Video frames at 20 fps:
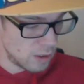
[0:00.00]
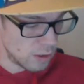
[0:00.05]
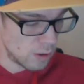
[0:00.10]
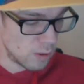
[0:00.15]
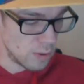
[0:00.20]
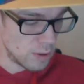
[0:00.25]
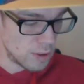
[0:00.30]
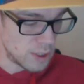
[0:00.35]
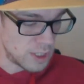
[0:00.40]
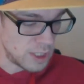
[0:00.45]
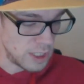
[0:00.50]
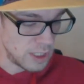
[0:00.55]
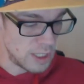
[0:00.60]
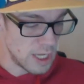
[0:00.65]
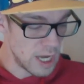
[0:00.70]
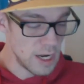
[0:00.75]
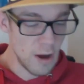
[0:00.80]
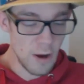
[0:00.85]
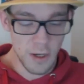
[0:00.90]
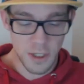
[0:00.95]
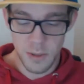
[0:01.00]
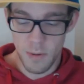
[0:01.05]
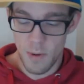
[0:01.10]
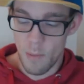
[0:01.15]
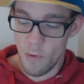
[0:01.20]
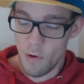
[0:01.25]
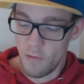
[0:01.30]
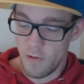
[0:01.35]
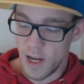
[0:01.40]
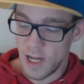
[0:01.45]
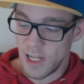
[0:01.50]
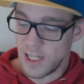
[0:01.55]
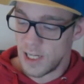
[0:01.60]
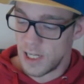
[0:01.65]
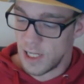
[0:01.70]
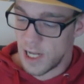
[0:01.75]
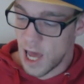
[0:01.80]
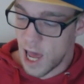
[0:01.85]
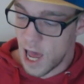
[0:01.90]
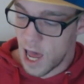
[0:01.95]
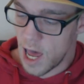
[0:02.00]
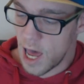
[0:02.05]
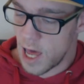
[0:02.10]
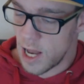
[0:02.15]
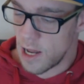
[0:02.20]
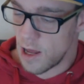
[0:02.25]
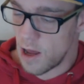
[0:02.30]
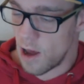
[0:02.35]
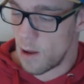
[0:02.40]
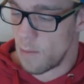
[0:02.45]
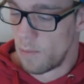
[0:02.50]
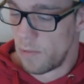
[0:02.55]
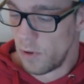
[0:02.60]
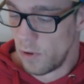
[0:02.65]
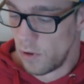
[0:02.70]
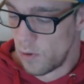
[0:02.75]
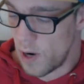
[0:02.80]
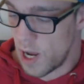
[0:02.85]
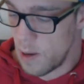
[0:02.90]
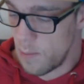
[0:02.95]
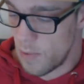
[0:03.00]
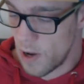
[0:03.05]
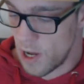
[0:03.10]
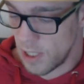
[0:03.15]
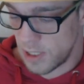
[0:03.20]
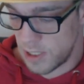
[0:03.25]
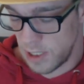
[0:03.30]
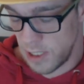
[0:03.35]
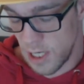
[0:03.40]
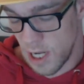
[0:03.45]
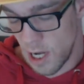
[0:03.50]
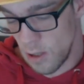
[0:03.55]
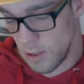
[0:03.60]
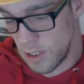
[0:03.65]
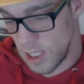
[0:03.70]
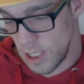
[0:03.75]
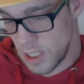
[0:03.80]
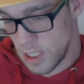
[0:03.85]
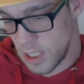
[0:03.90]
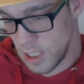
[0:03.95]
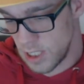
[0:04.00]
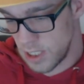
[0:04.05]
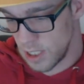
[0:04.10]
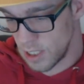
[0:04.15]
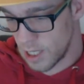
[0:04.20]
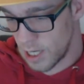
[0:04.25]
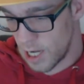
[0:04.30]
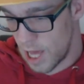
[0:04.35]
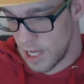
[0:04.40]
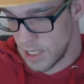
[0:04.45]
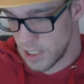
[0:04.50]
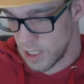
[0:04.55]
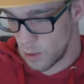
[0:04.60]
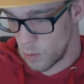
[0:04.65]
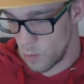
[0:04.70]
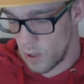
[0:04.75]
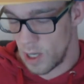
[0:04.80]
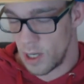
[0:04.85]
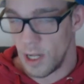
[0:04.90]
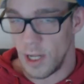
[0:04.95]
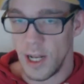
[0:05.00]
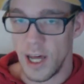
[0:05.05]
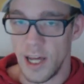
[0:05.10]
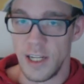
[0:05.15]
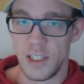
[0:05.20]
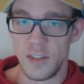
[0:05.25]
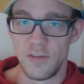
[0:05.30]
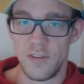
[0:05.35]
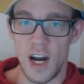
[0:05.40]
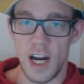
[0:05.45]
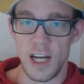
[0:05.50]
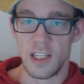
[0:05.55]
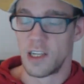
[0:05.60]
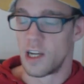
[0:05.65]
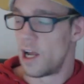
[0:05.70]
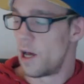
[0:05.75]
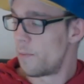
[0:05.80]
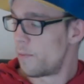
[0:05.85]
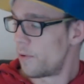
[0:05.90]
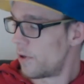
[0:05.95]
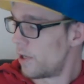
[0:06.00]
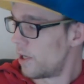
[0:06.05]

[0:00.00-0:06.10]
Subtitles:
Good to see. Then also a movie I didn't had on Blu-ray, but you know, this is a classic one, and that is Fight Club